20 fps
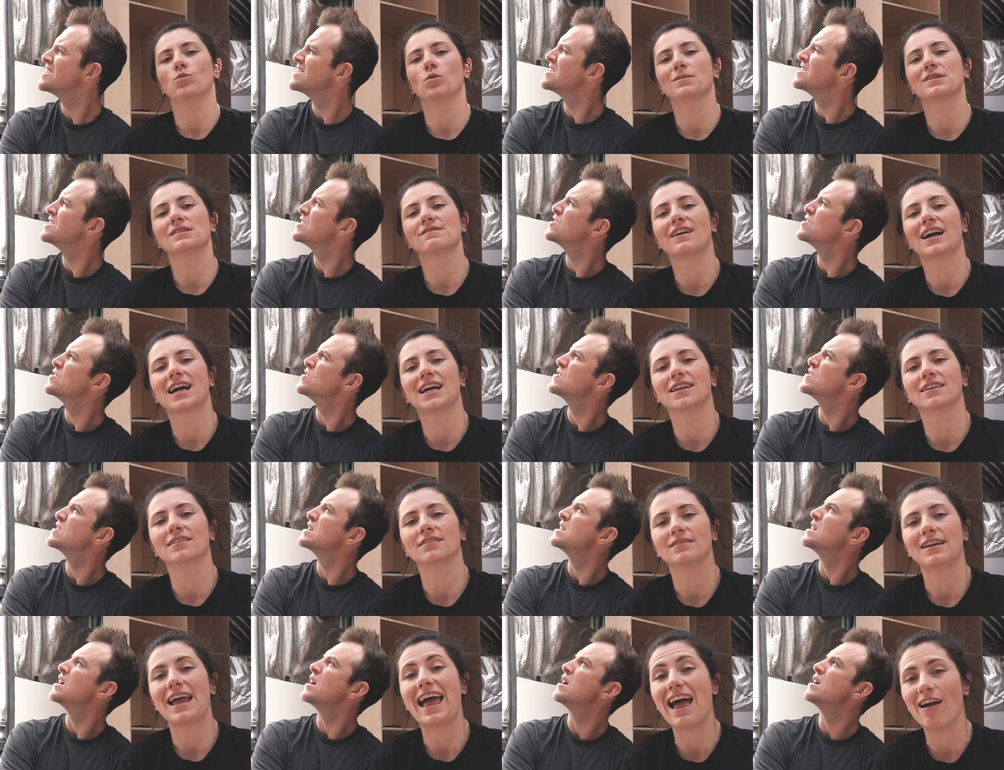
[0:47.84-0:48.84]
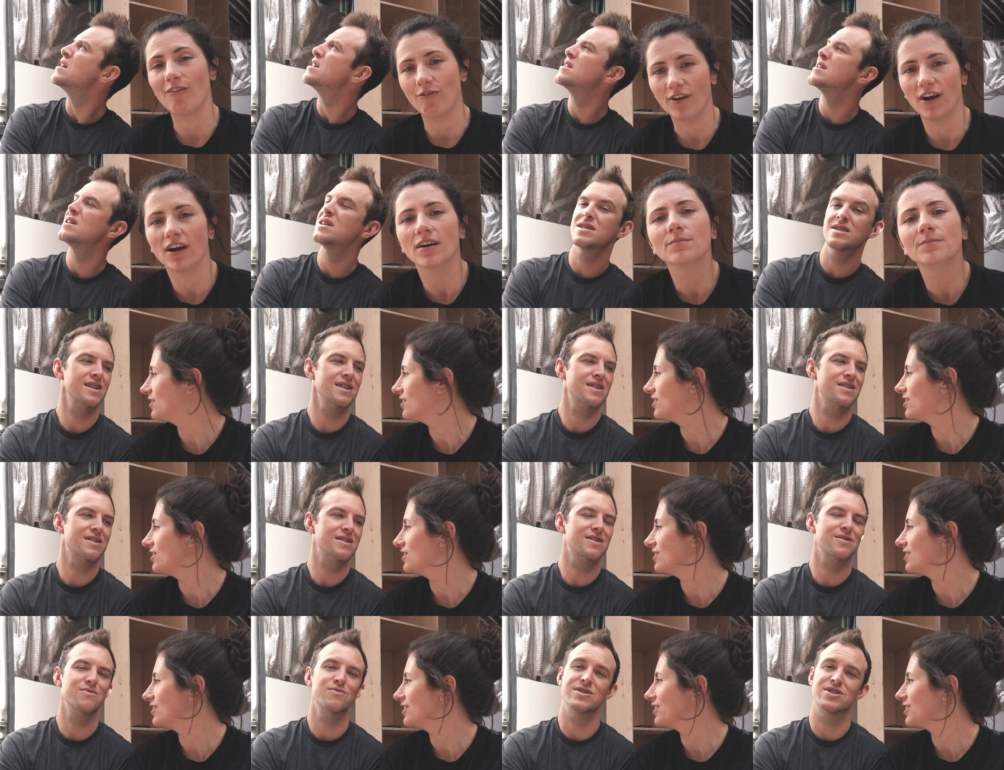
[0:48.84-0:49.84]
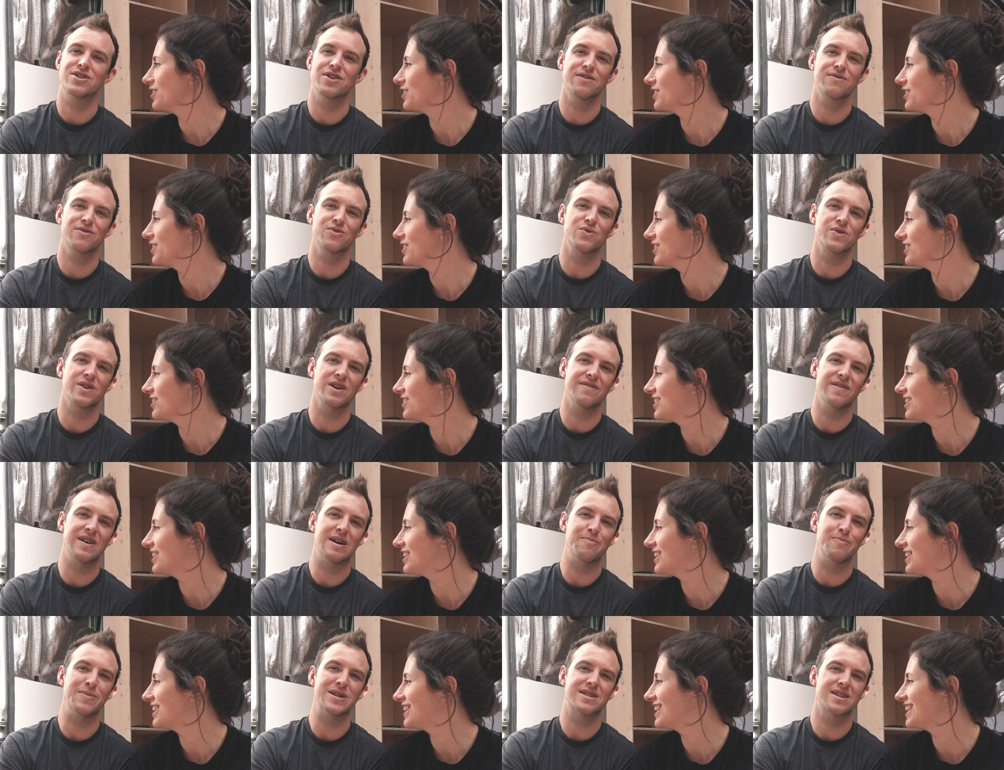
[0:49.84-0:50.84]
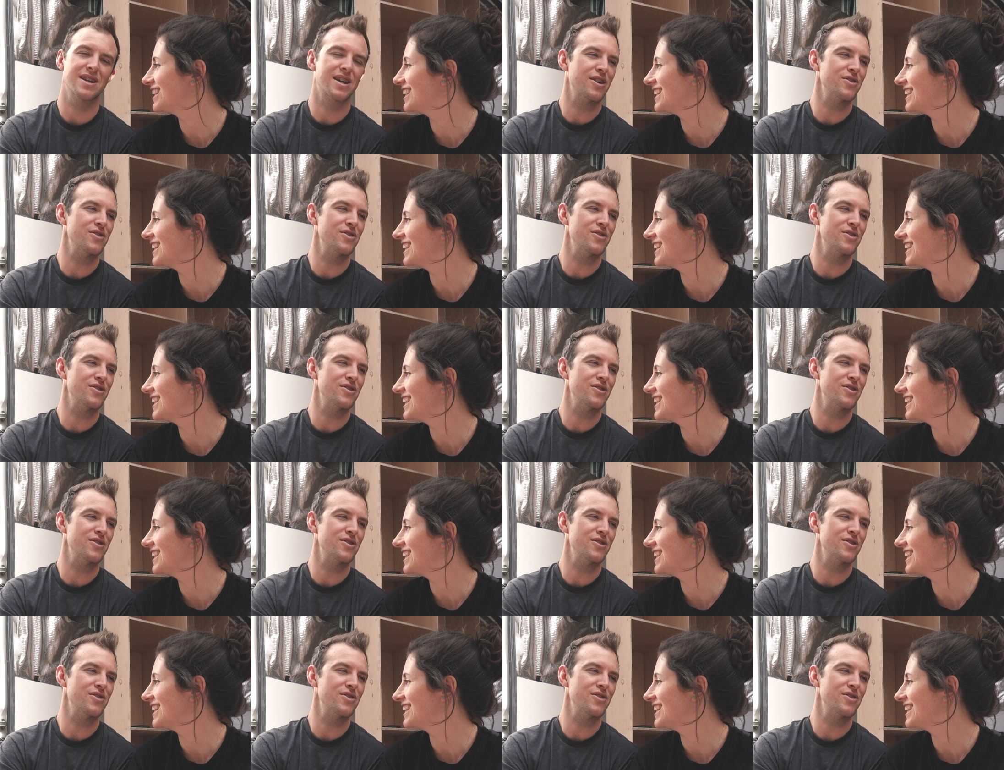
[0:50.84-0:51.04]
Speaker 1: warmest van
Speaker 2: ever. We should have called our van Mr